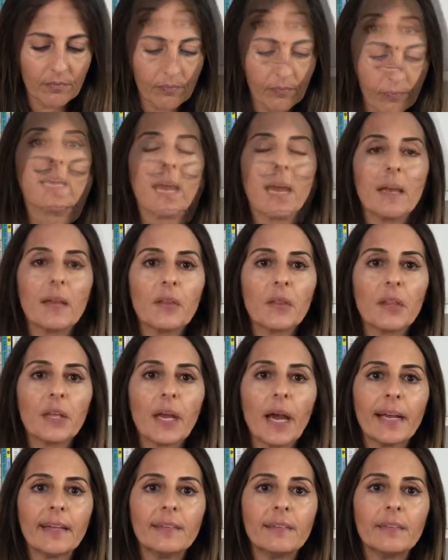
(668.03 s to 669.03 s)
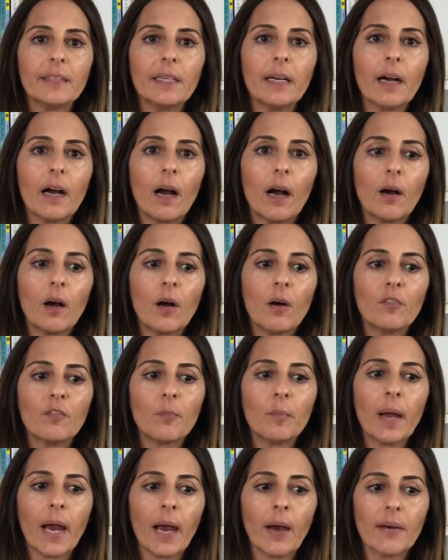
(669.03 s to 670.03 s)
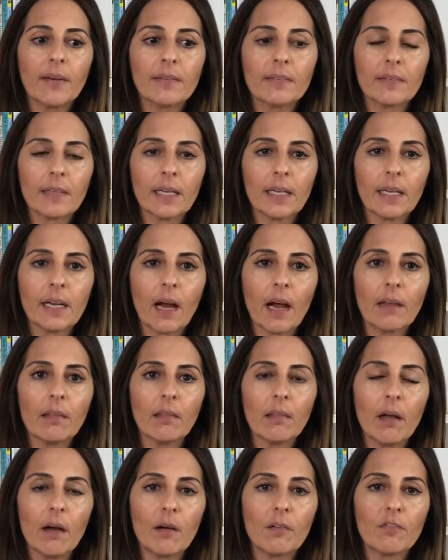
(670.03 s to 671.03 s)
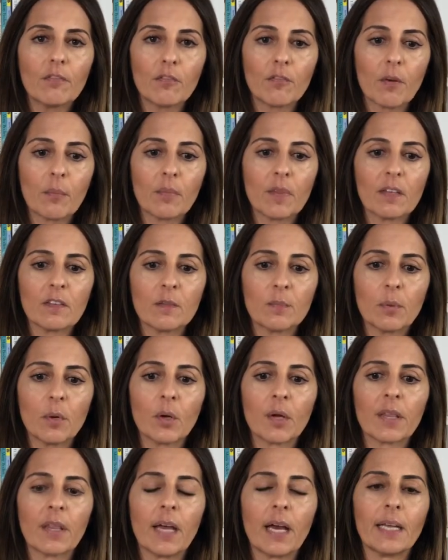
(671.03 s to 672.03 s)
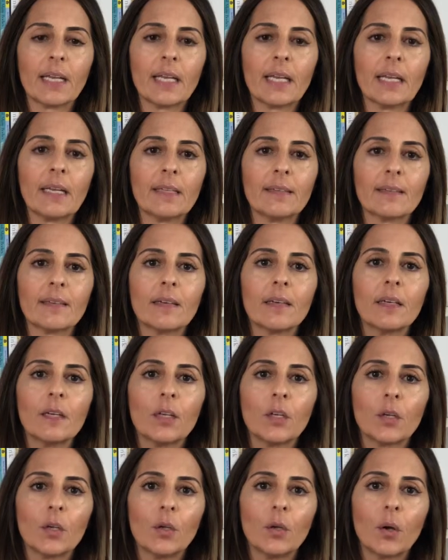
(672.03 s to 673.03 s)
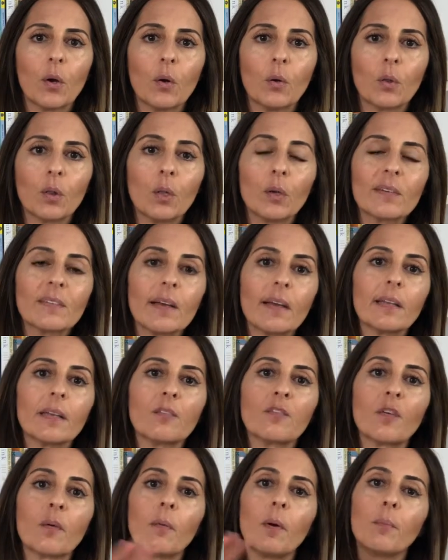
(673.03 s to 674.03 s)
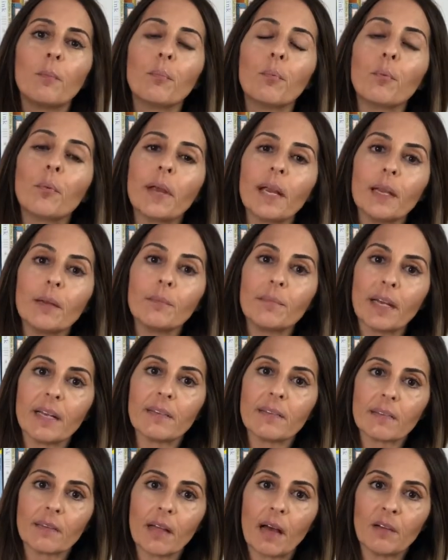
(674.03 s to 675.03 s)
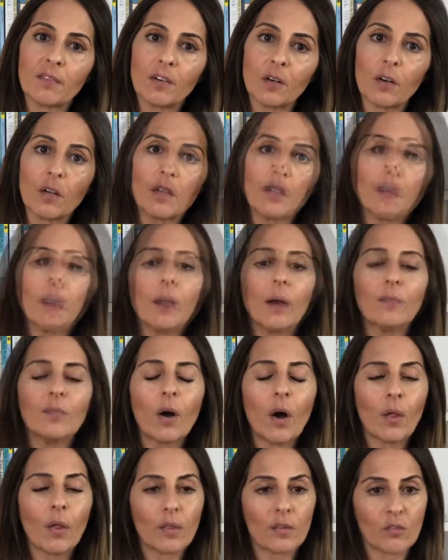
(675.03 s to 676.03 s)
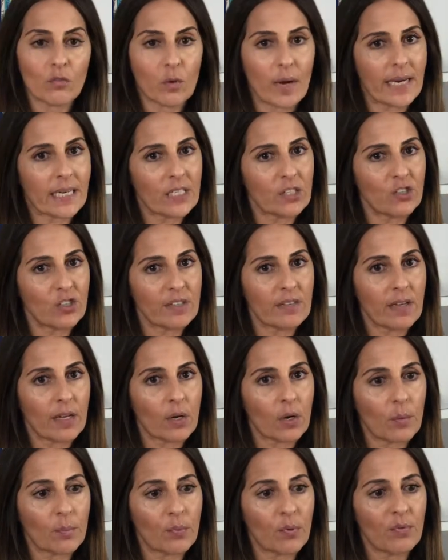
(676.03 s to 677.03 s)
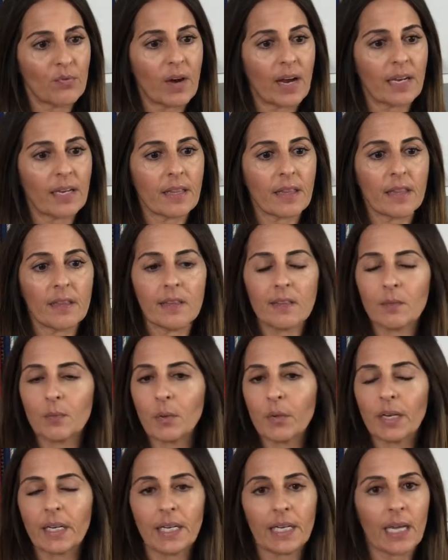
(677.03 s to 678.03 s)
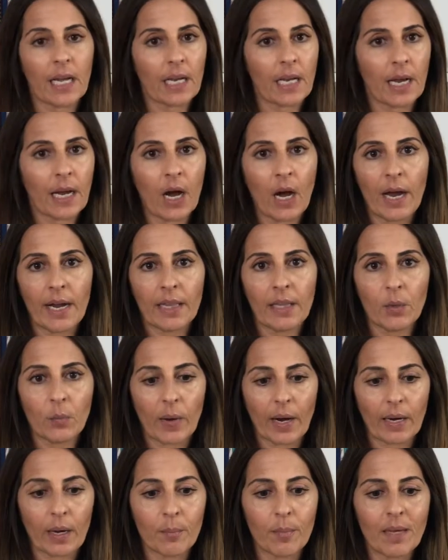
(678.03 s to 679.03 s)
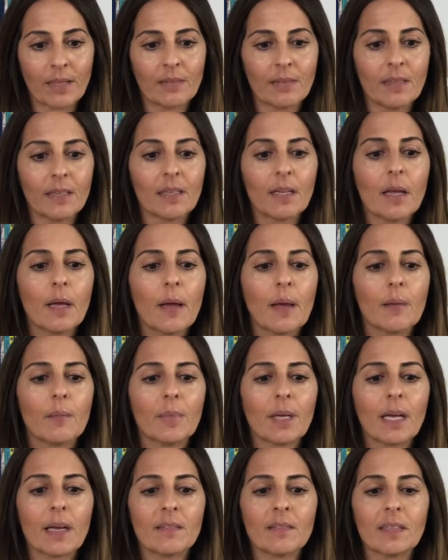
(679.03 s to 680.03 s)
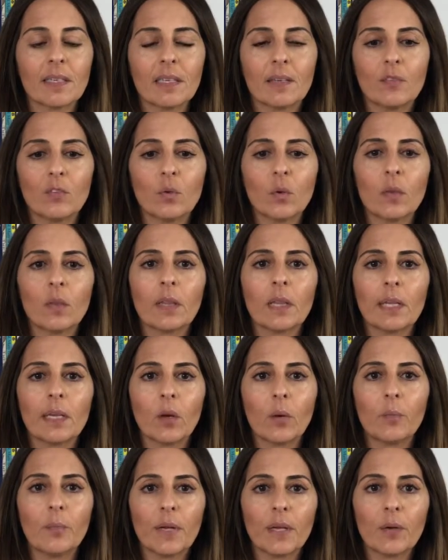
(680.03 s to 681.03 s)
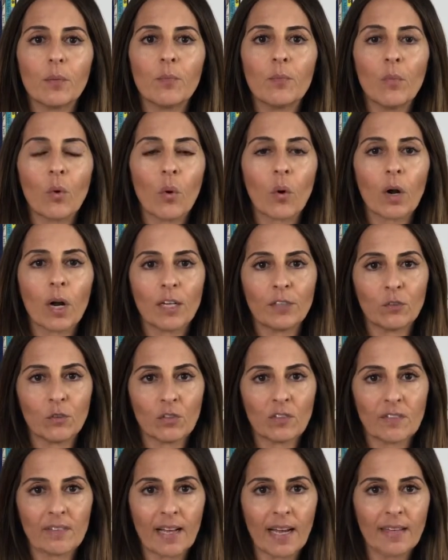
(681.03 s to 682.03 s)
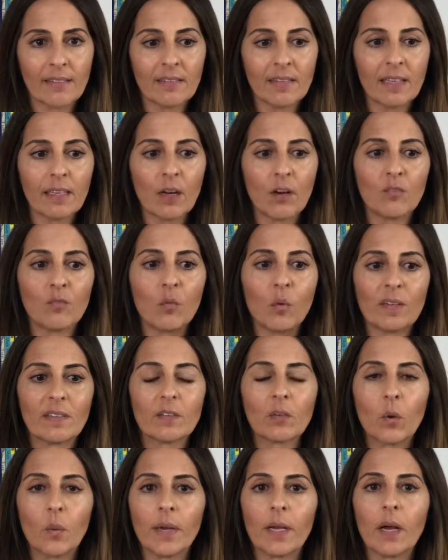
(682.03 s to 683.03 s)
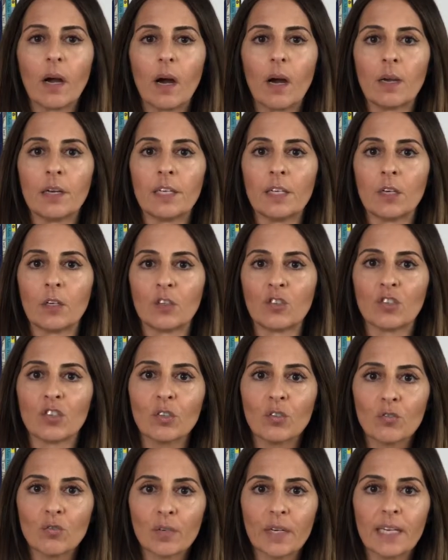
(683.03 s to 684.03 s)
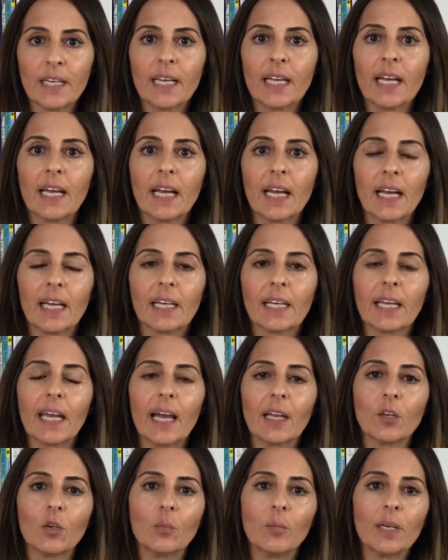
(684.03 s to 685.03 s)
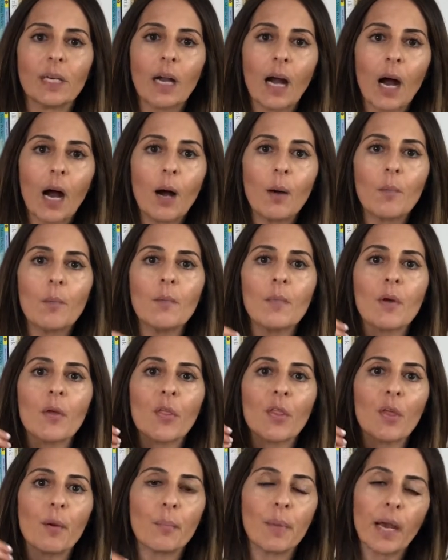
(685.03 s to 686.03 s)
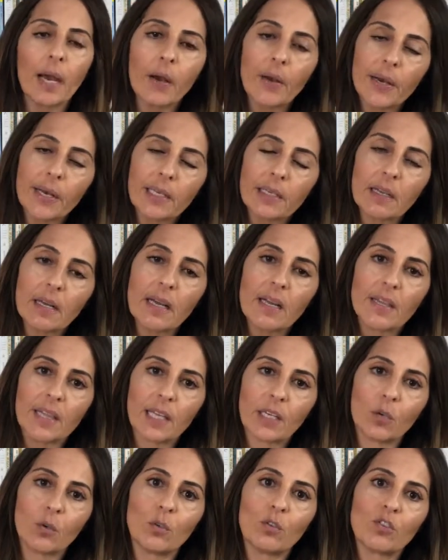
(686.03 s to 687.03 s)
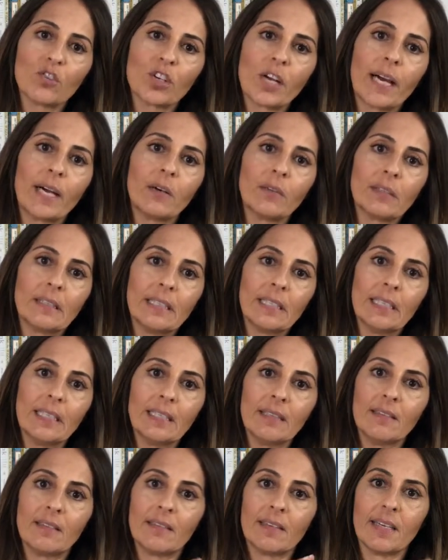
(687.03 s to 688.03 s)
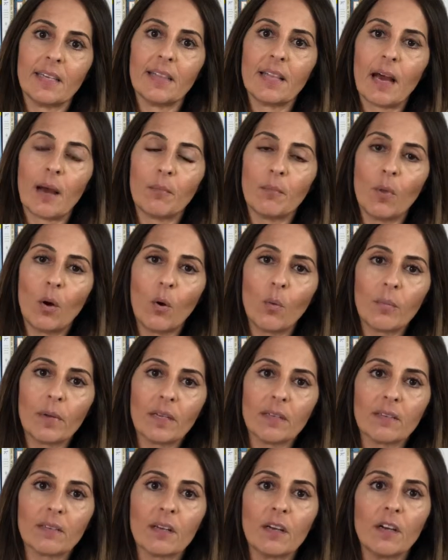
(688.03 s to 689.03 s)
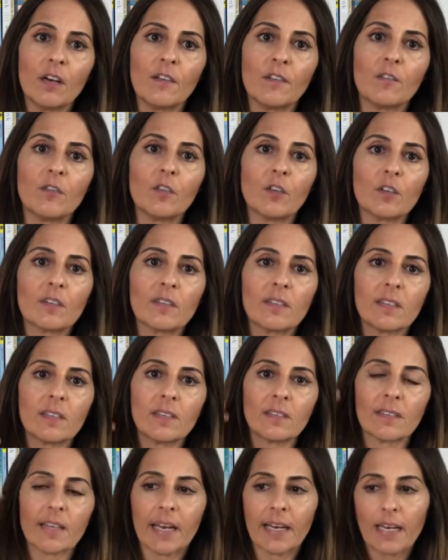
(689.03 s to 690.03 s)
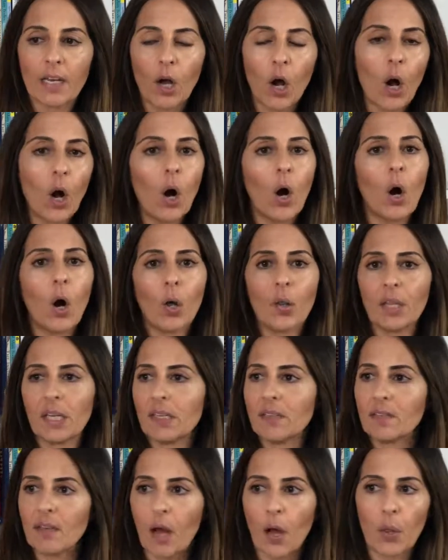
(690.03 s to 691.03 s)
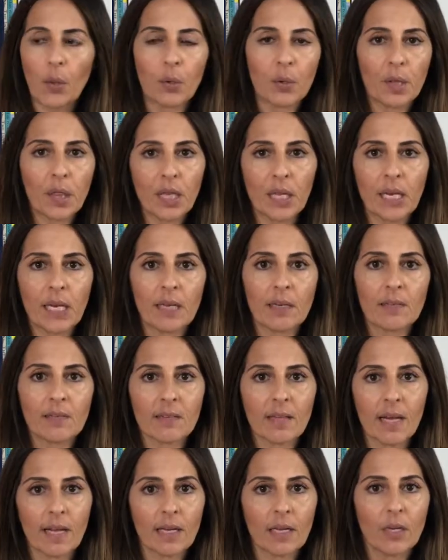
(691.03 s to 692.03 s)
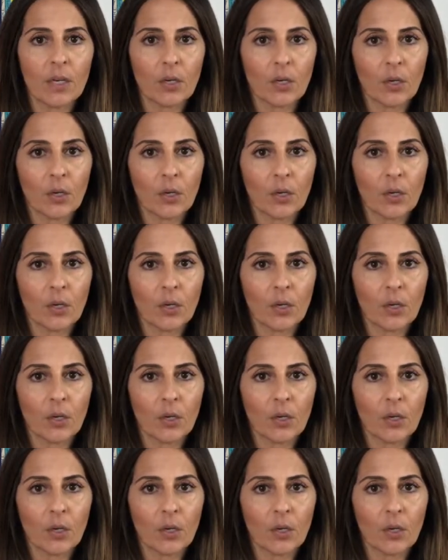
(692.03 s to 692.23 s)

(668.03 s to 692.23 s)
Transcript: Again, the idea of parenting, I love from this book that it looks at it from a brain-based level. I love all the strategies that are provided in this book, and again, I highly recommend it because it gives you a little bit more understanding of what's going on in our children, and again, you become the parent that your child needs in that moment versus getting all these other things that,